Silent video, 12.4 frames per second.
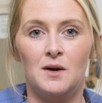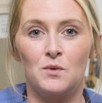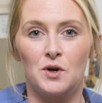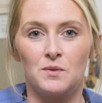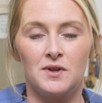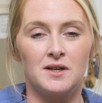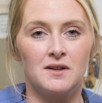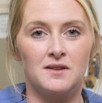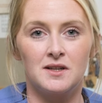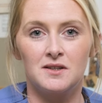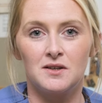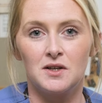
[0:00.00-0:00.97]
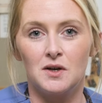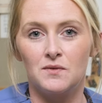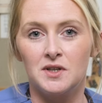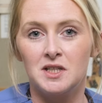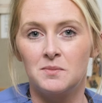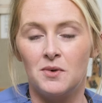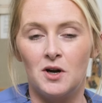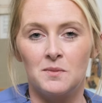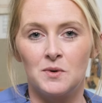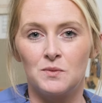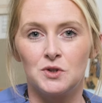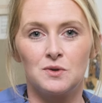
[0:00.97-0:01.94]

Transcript: I work within a theatre recovery department,